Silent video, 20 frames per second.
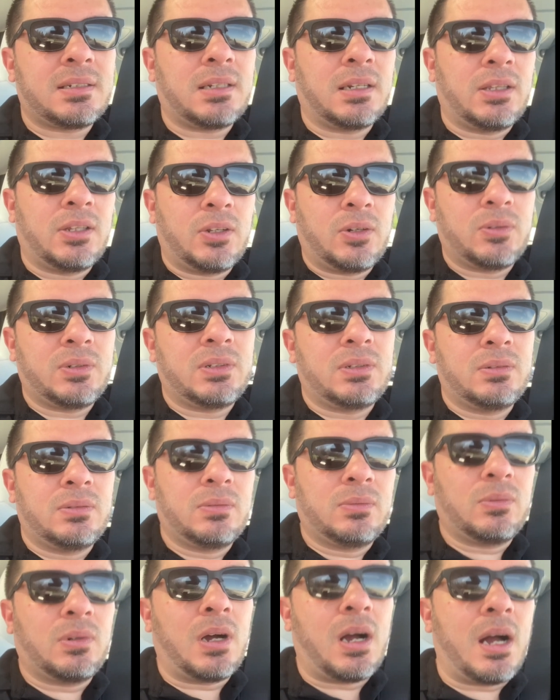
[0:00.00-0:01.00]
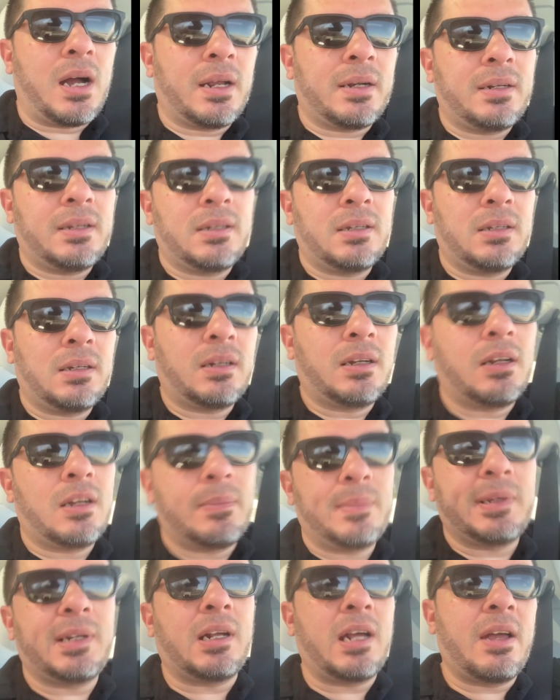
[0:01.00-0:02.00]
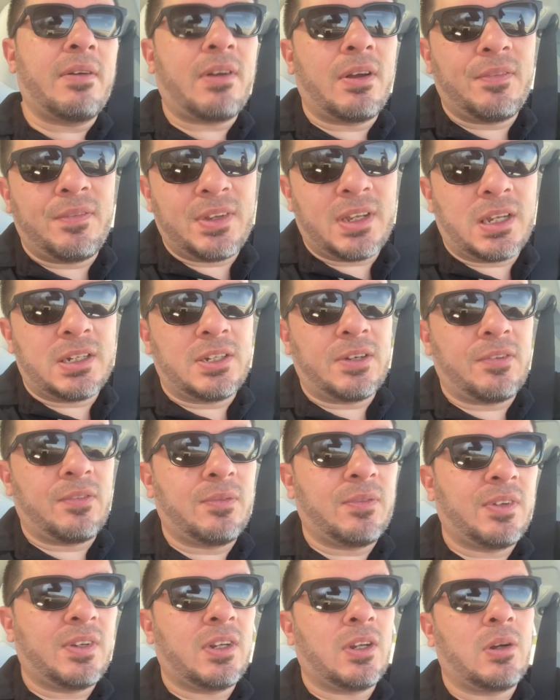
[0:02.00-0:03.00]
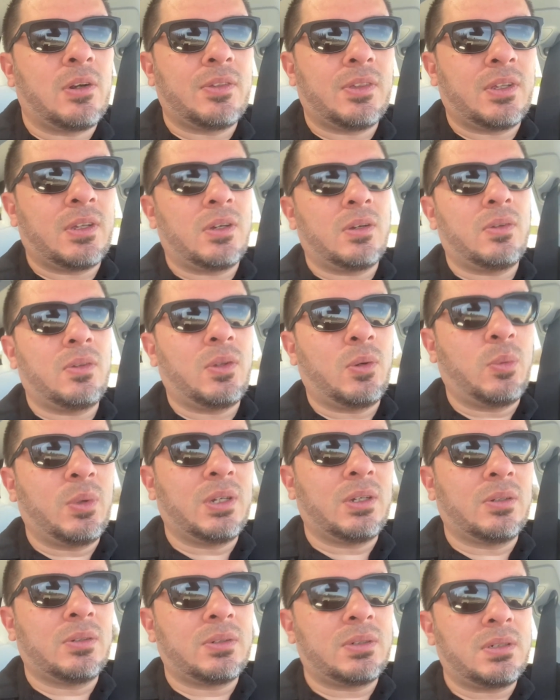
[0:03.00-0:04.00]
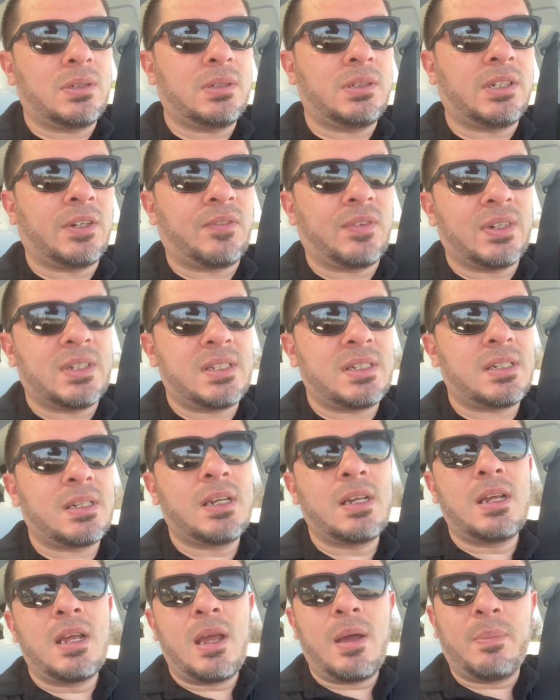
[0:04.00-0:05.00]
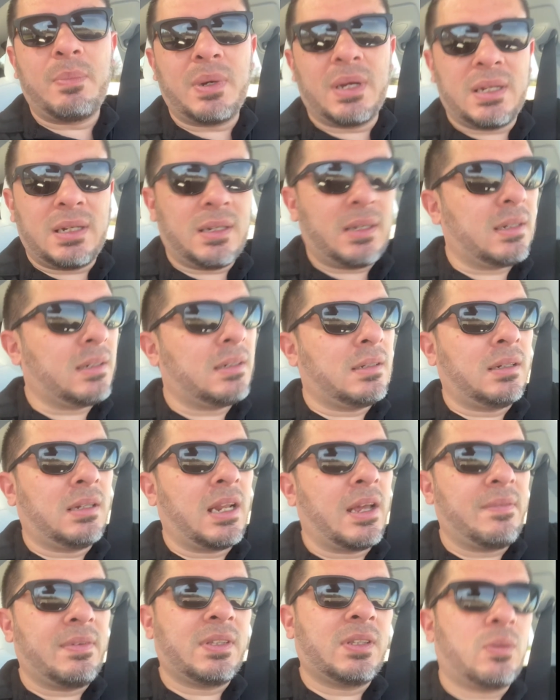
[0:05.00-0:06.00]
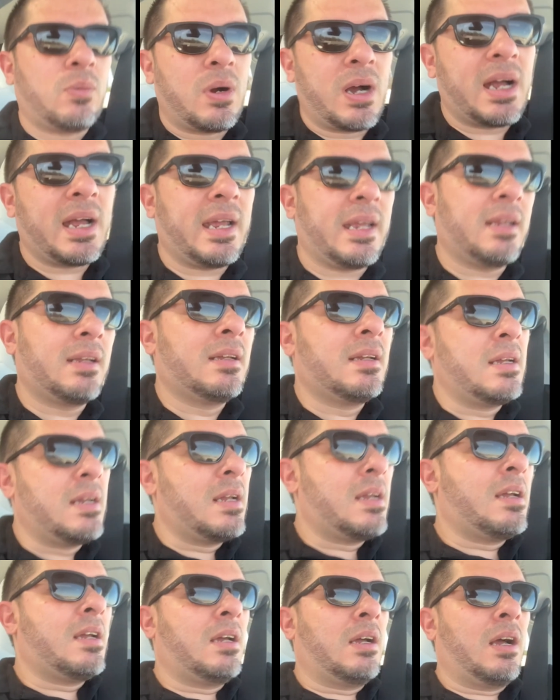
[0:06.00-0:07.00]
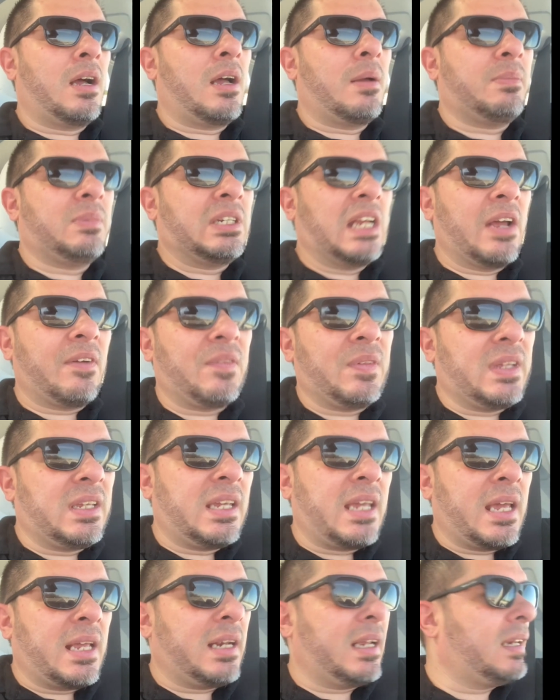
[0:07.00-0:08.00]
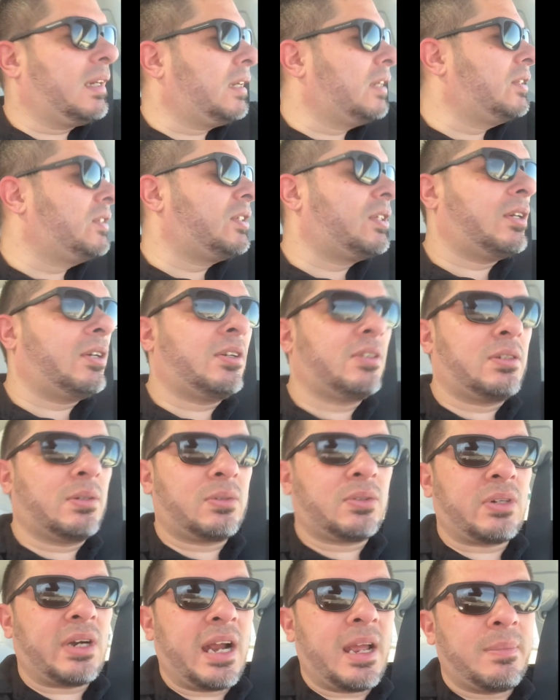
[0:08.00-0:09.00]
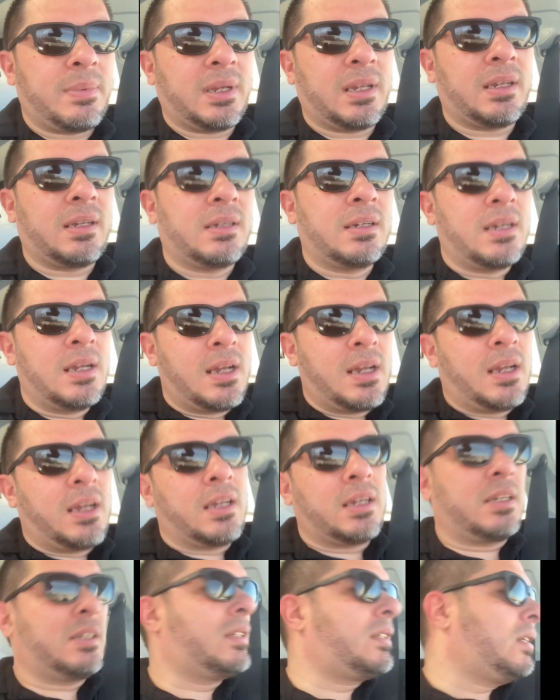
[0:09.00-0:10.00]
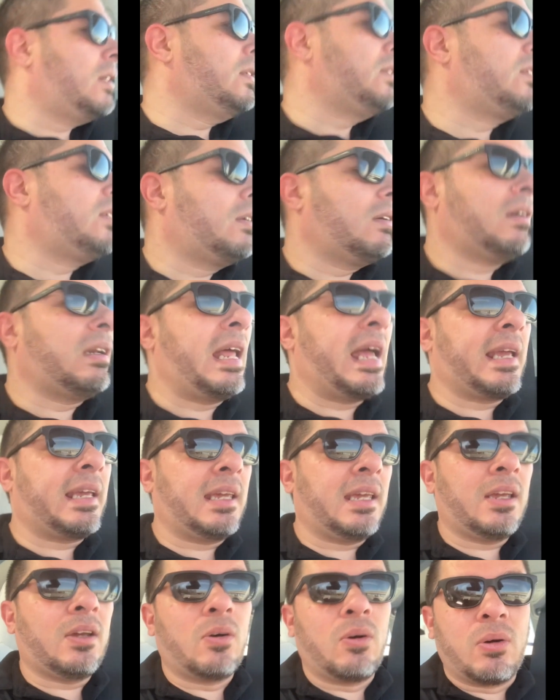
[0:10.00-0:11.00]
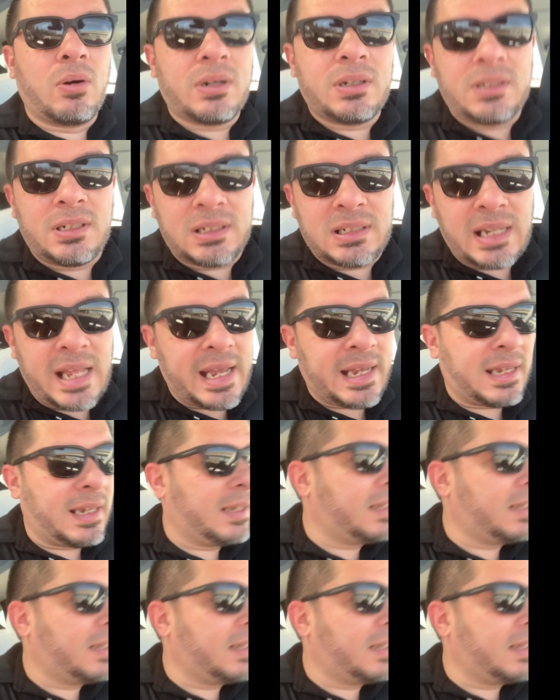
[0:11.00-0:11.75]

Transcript: a little odd. Um, and I'll have a, a different video on the, the wheels difference. But loving the Y, um, definitely get it. Consider subscribing, consider liking or disliking.